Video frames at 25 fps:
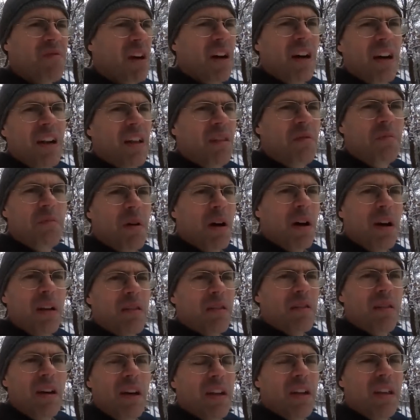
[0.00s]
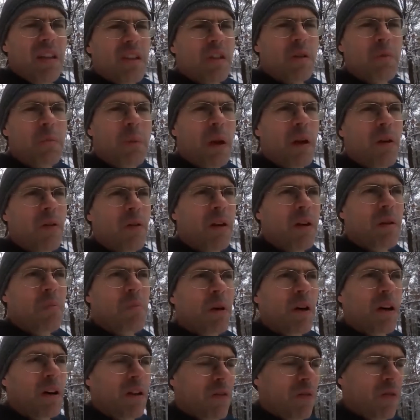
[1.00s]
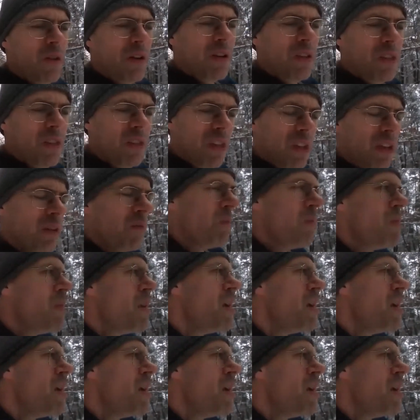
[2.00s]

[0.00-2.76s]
I didn't mind. I didn't spear anybody or anything.